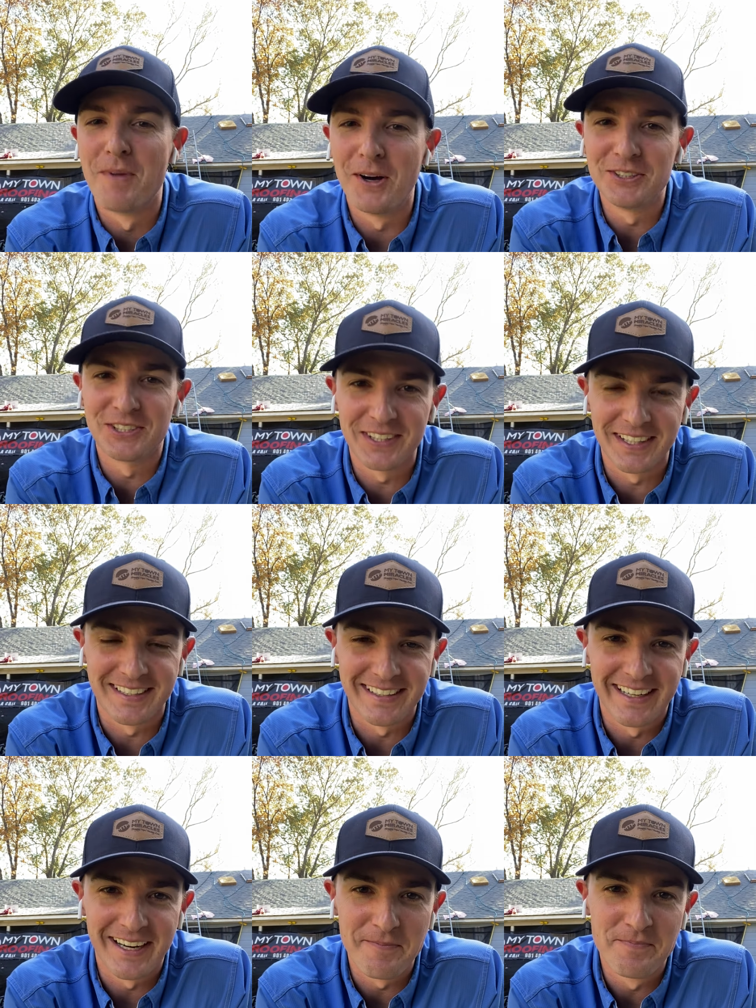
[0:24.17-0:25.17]
most of the
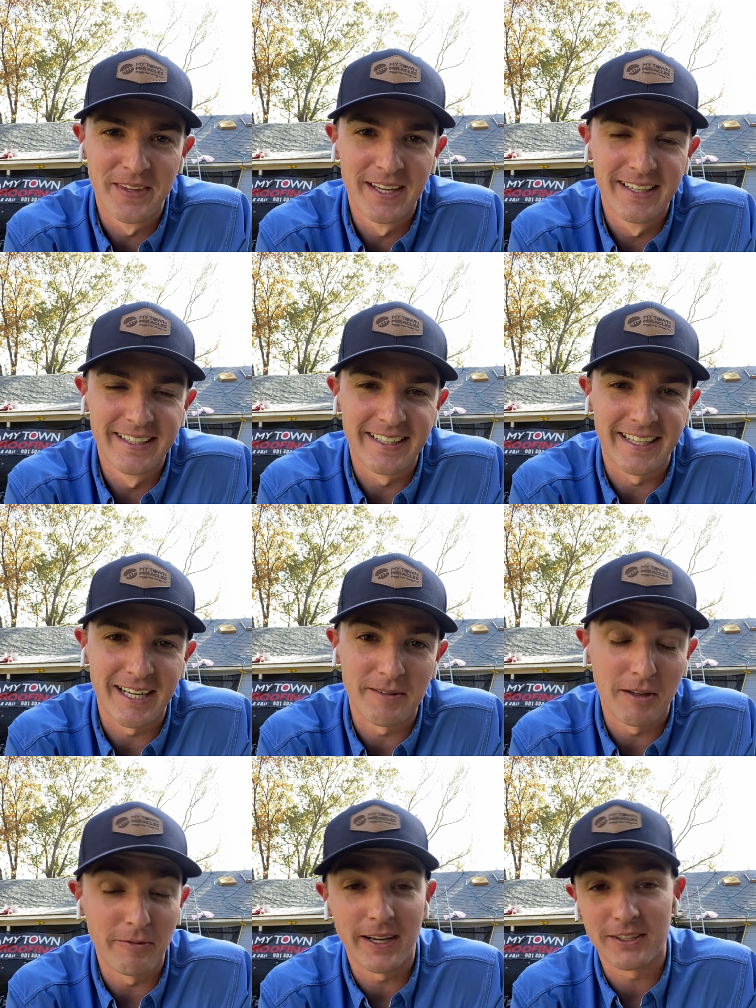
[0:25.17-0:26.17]
time, uh,
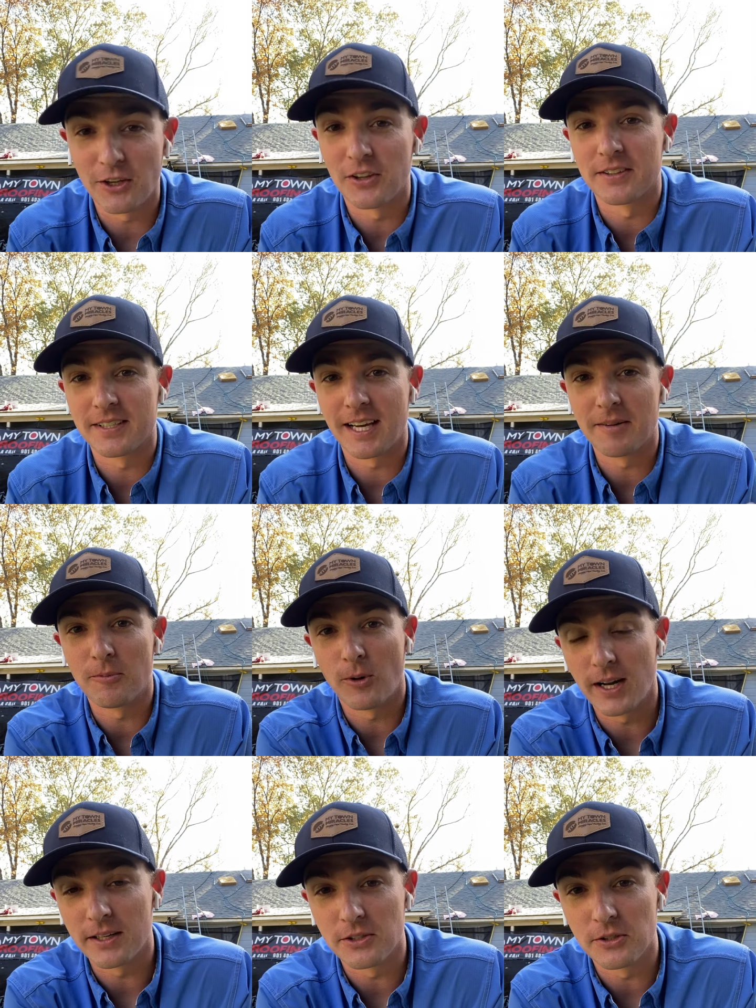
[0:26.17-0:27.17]
in fact, all the time,
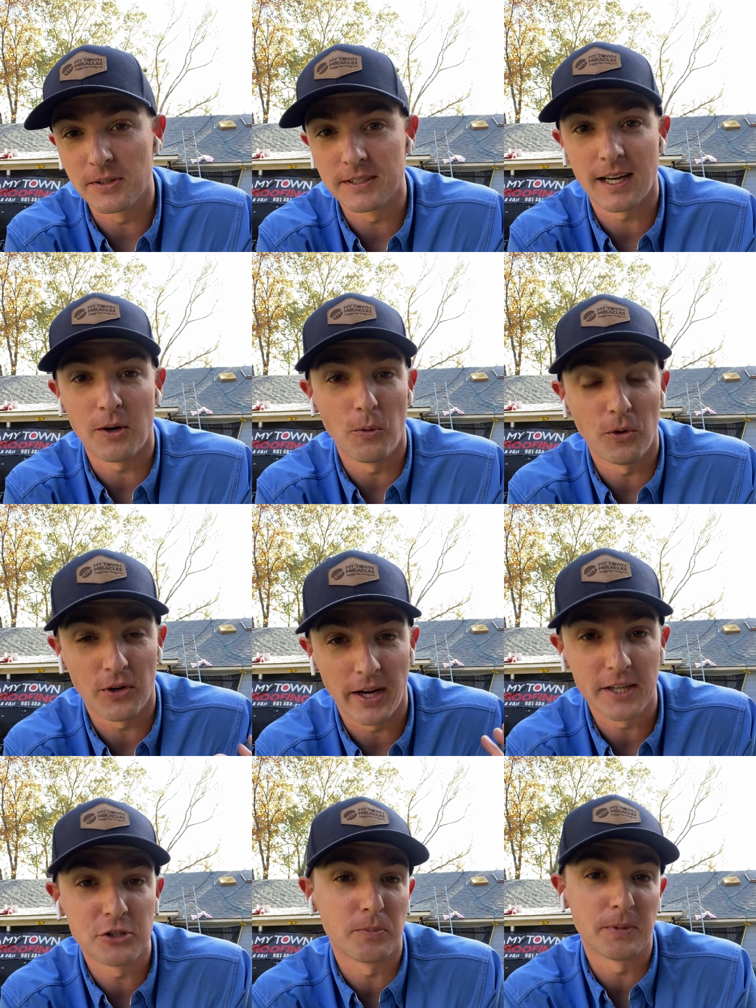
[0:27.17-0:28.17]
what I do is I order
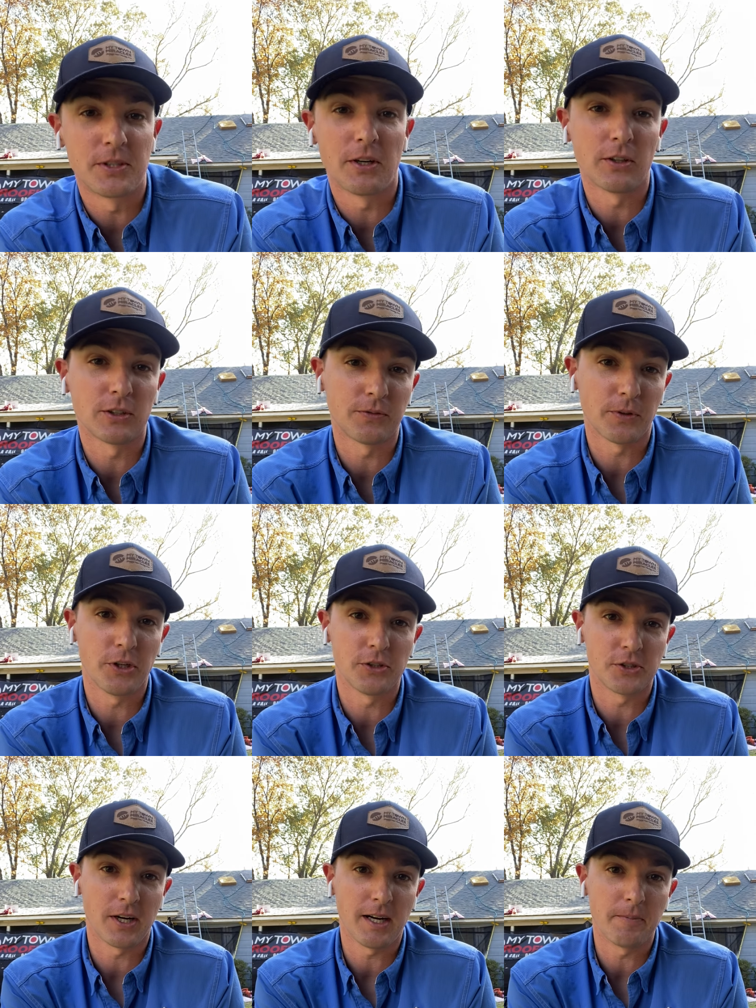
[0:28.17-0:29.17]
extra materials for your
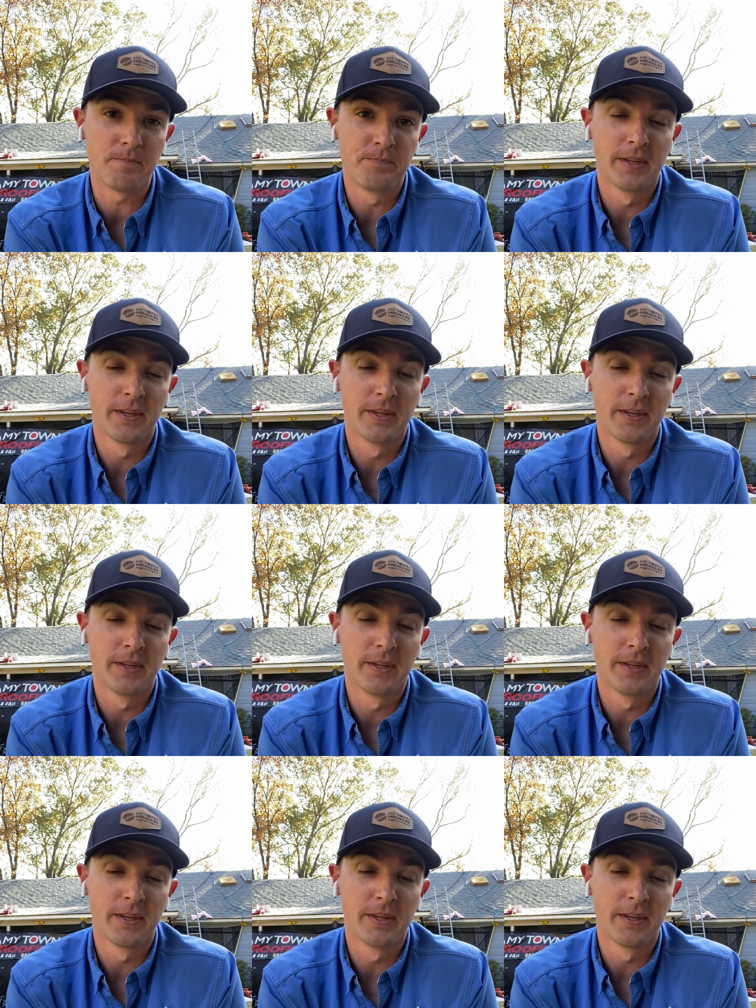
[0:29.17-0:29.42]
job.